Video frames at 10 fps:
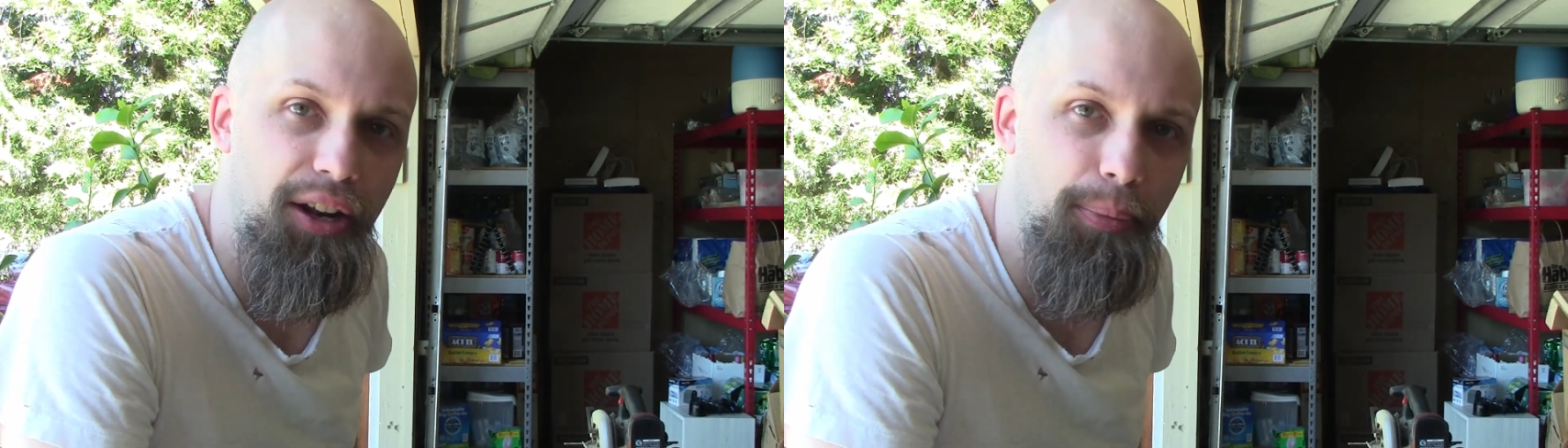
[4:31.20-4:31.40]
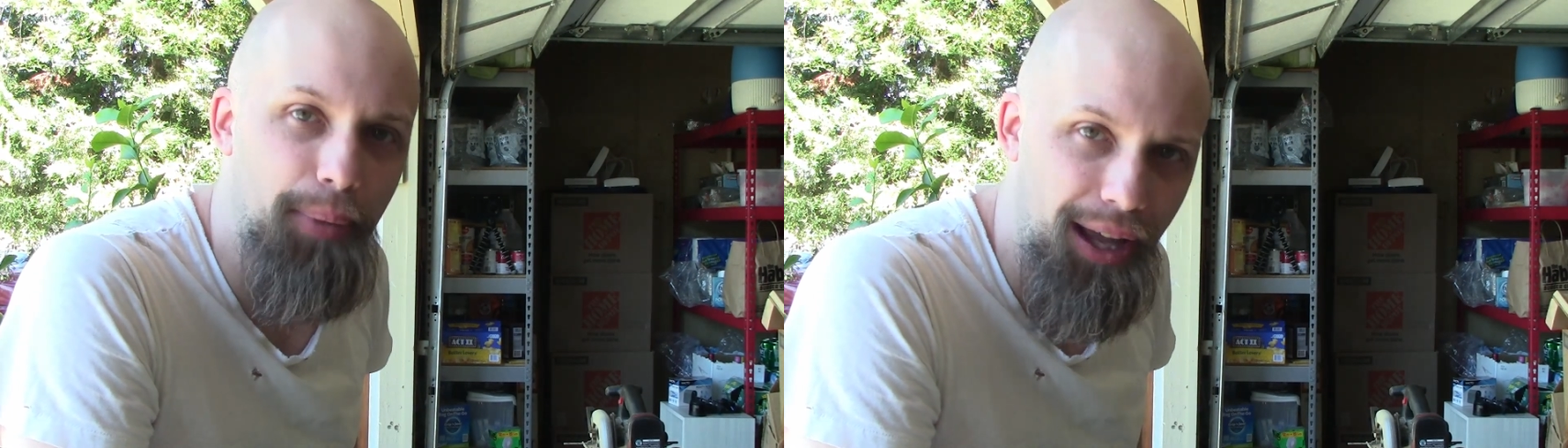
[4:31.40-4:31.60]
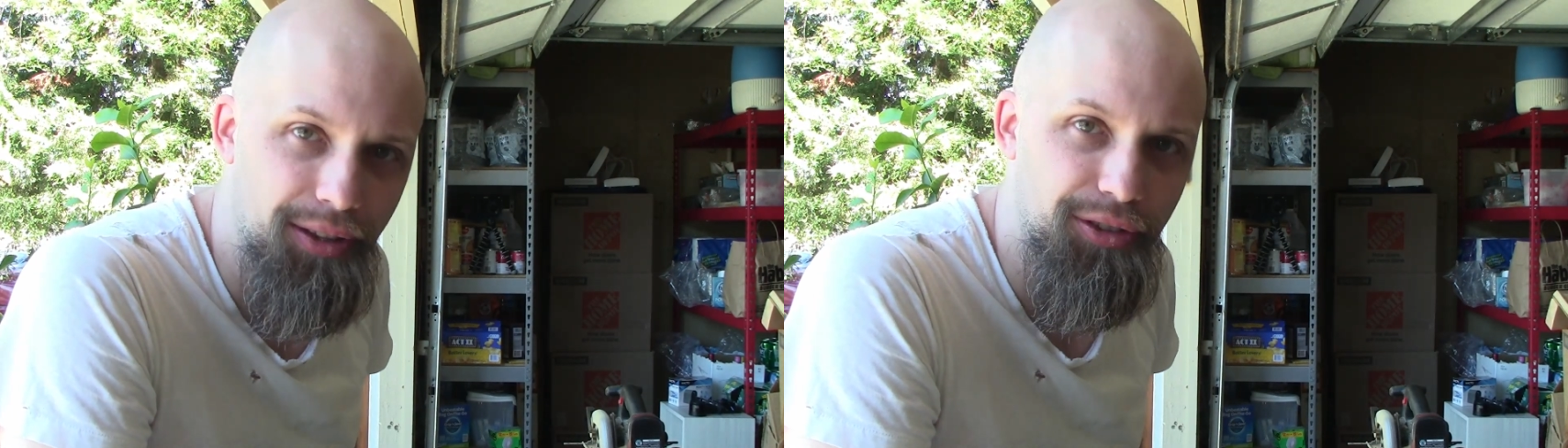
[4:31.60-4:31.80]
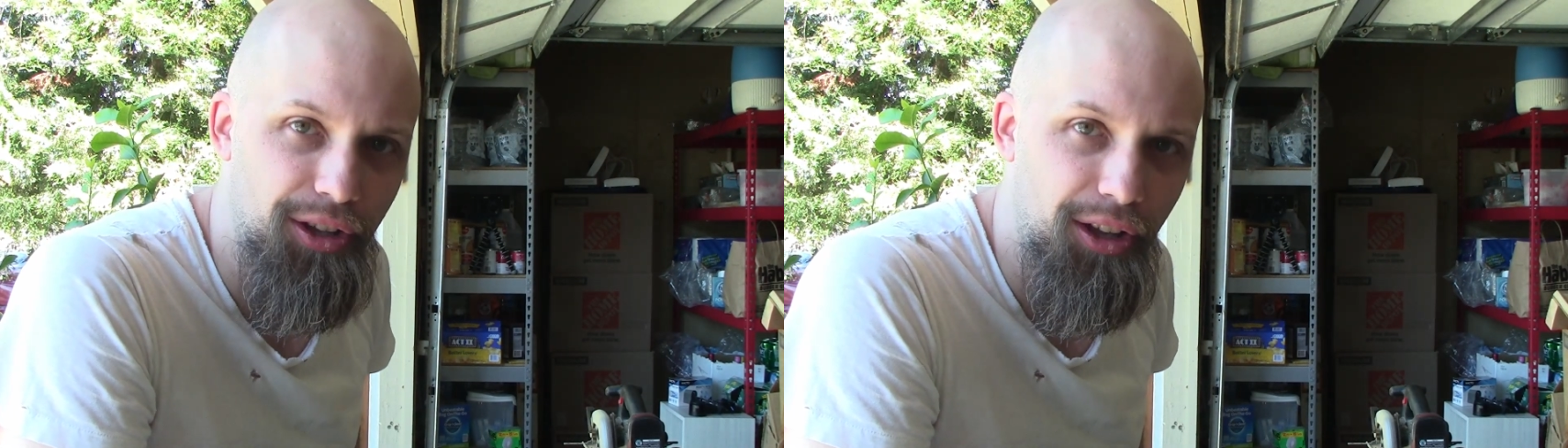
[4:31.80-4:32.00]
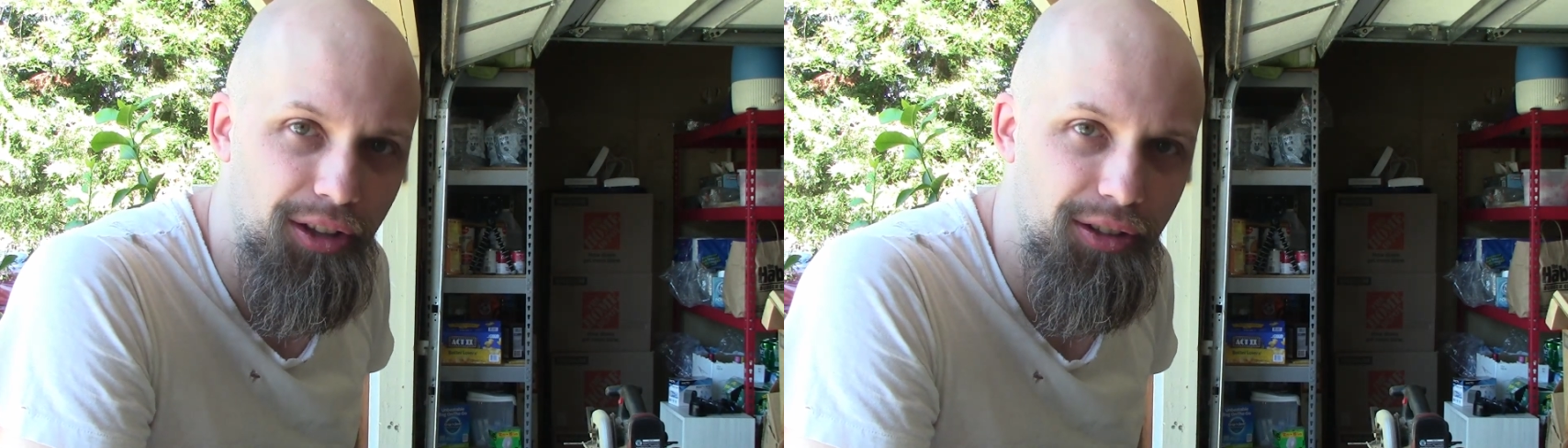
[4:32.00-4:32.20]
on the
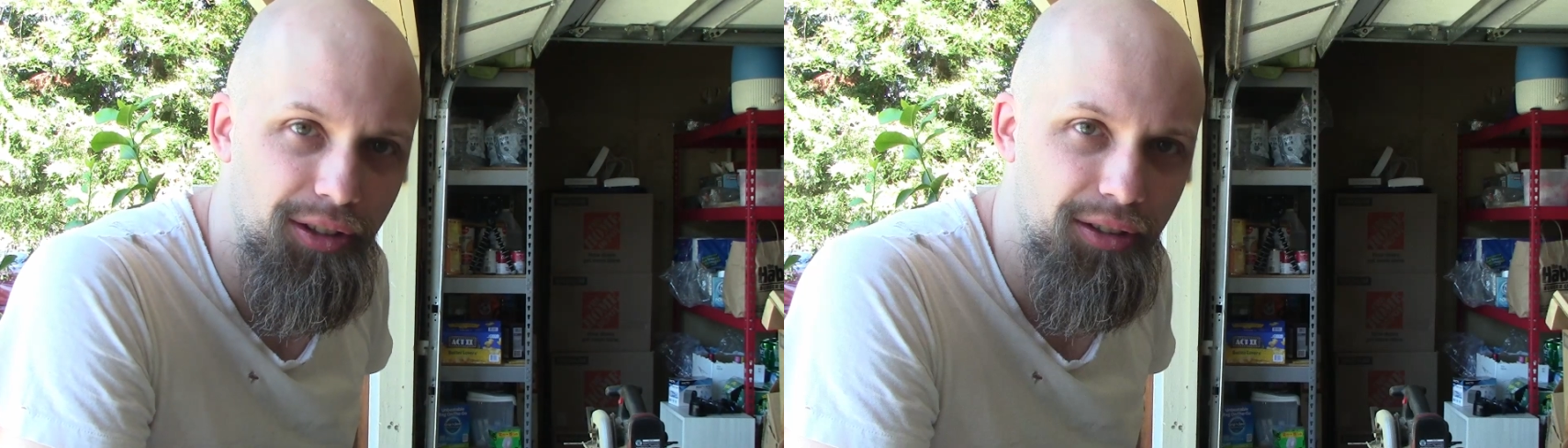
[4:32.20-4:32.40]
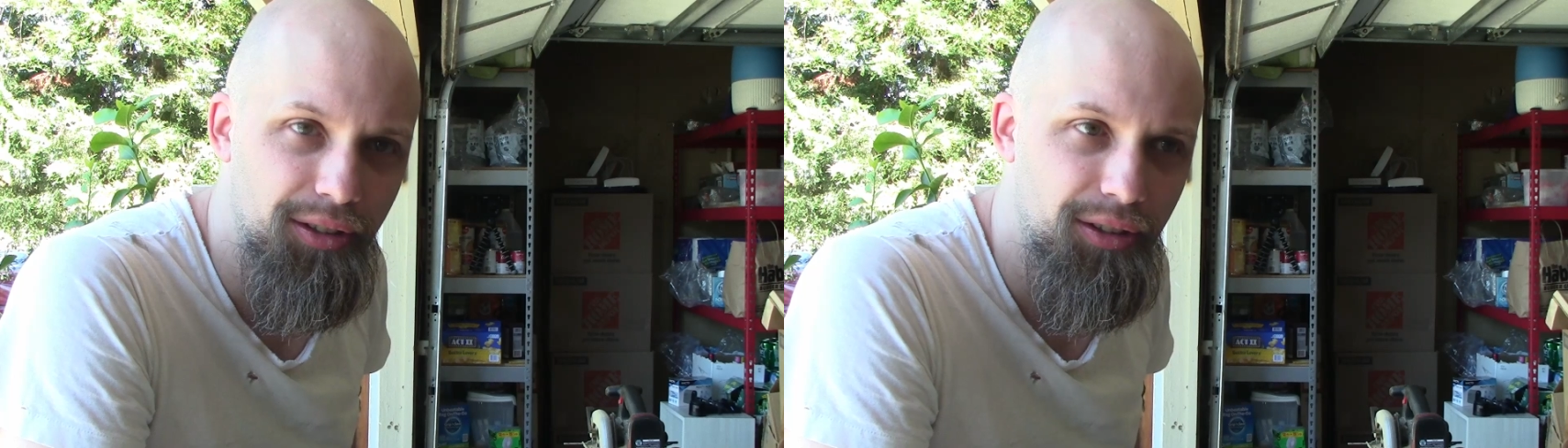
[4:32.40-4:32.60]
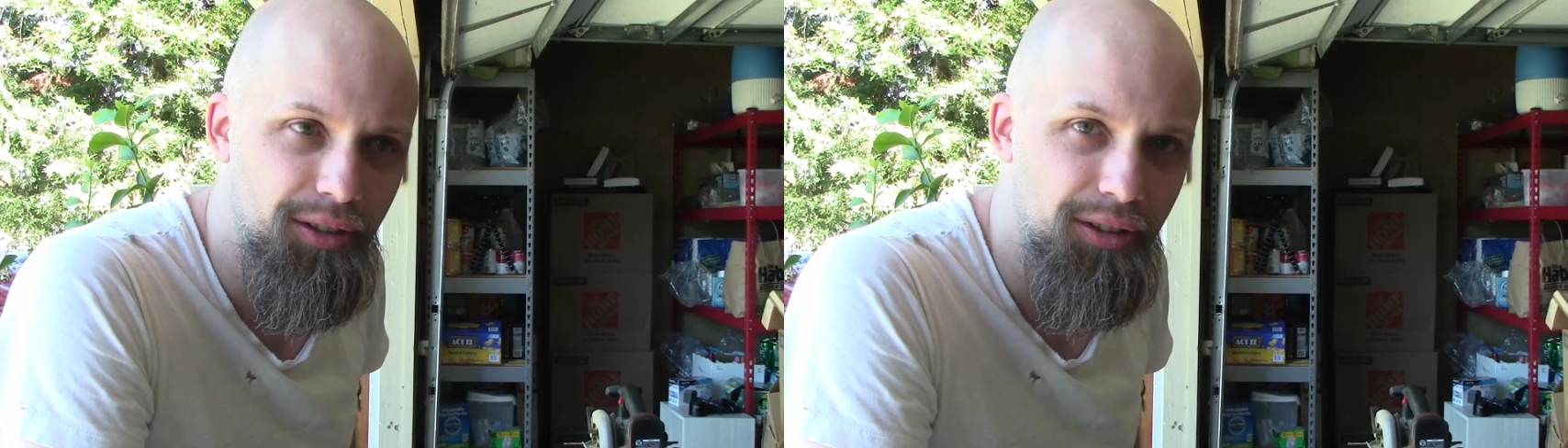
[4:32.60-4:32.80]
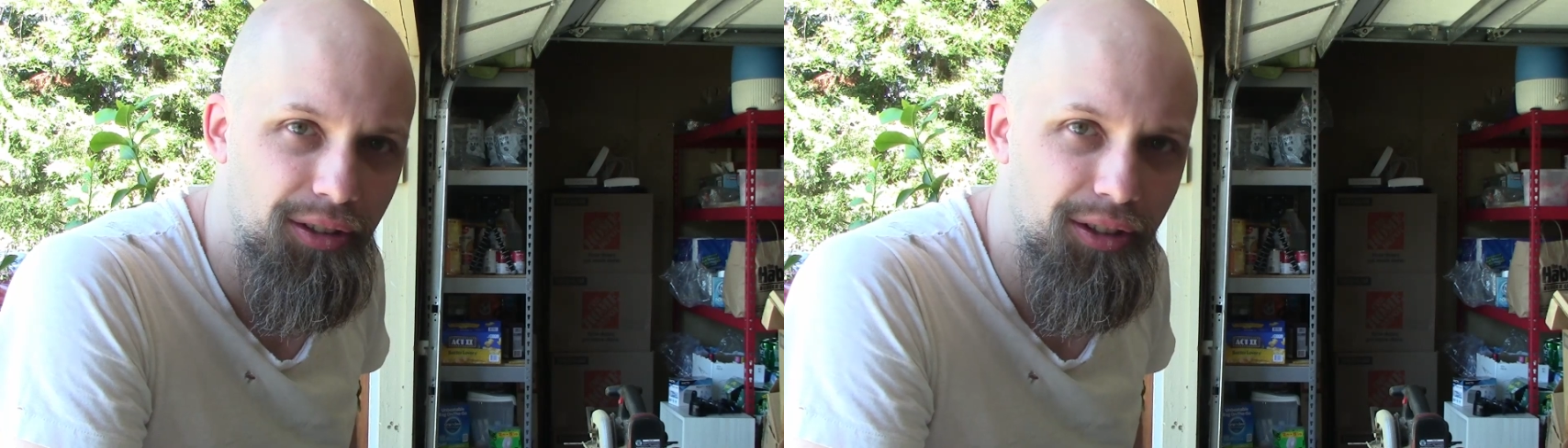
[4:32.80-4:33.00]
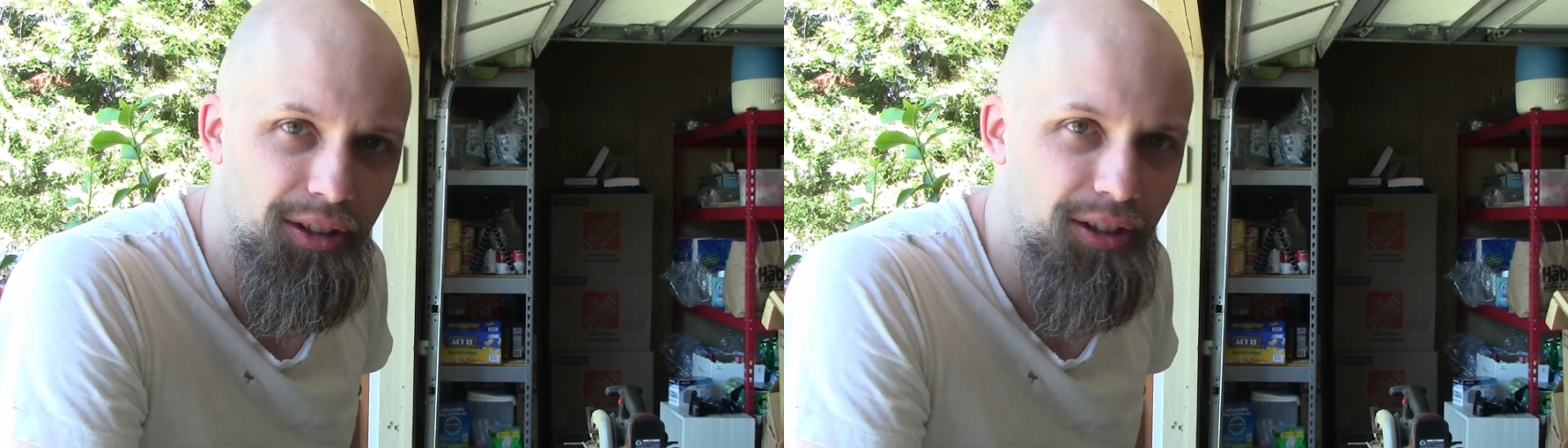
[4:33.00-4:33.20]
bandsaw.
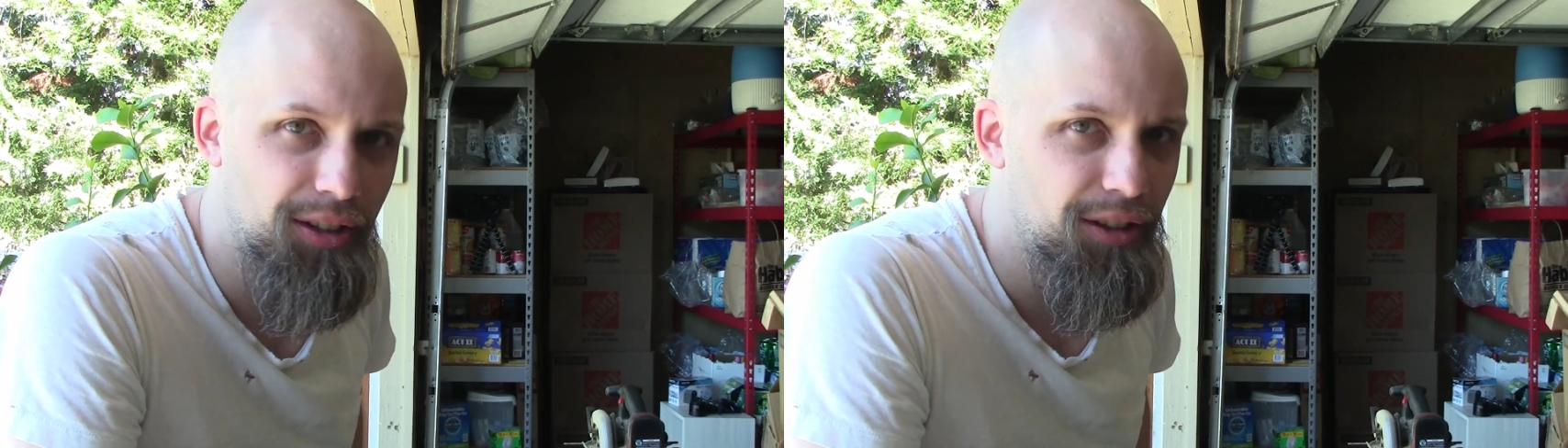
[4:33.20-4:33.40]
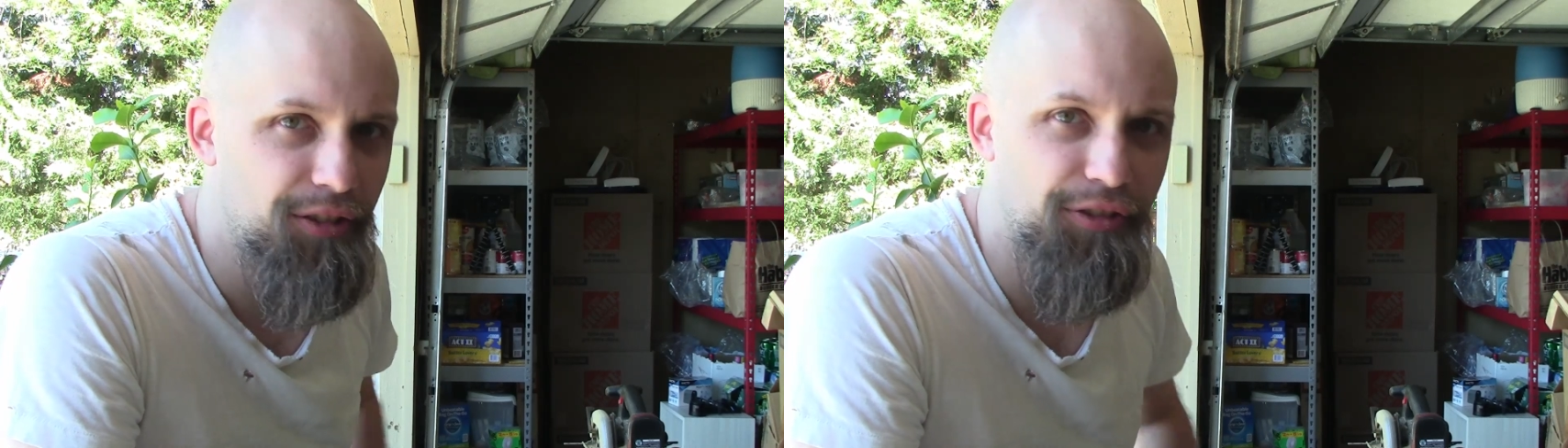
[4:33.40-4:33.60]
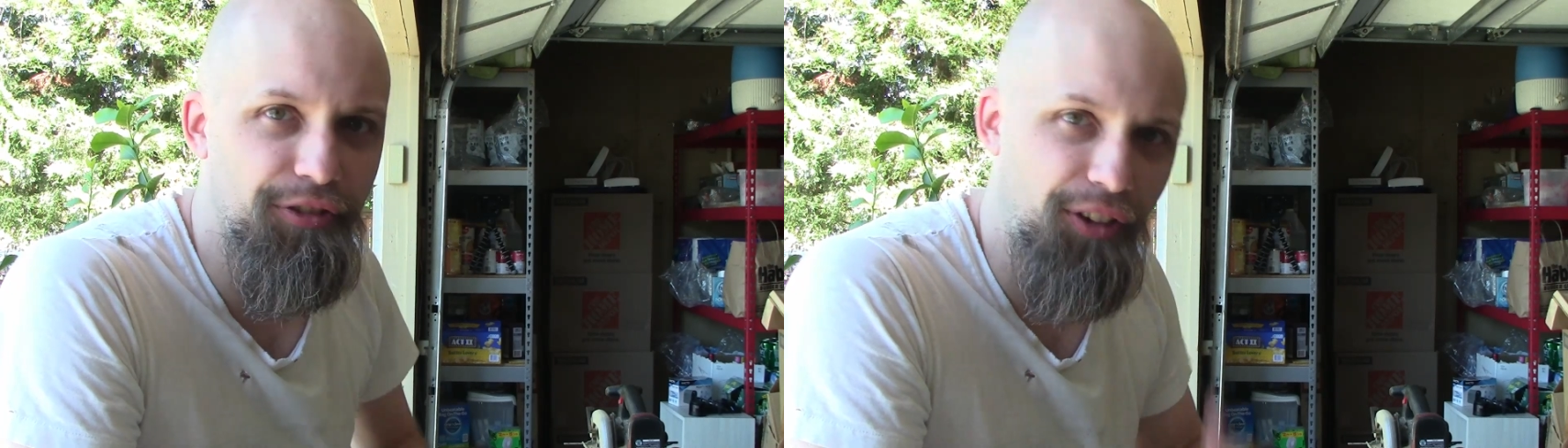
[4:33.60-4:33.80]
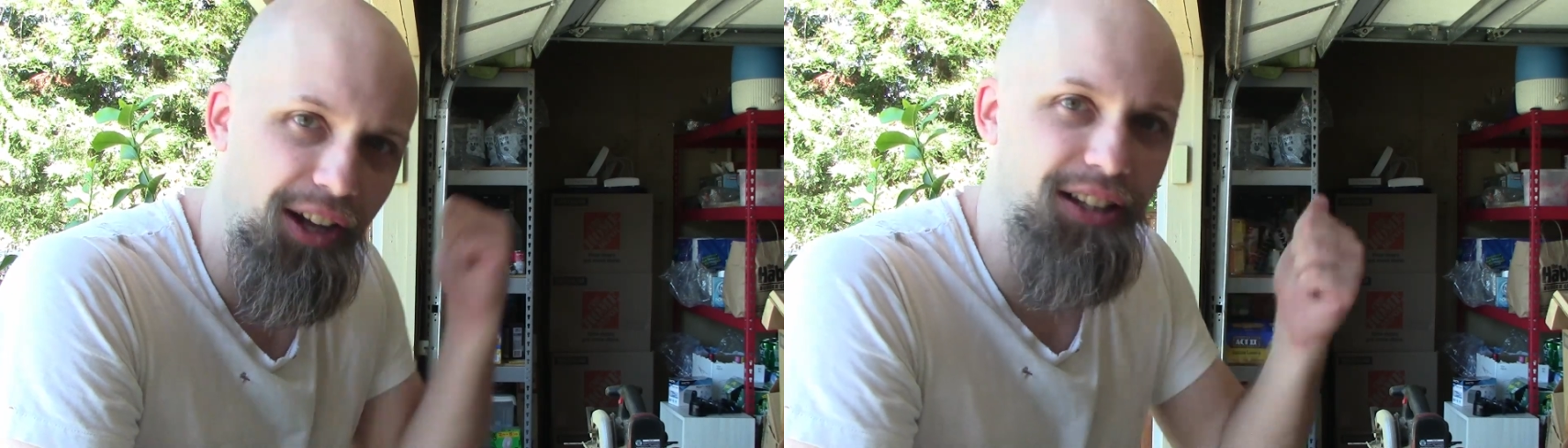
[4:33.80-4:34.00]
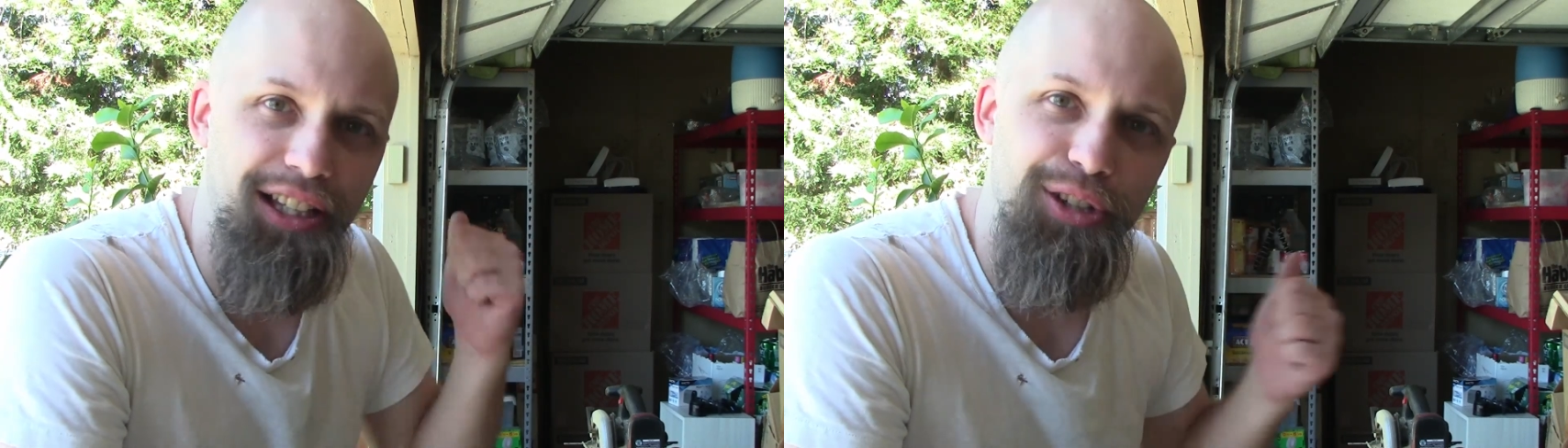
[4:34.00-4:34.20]
Finally,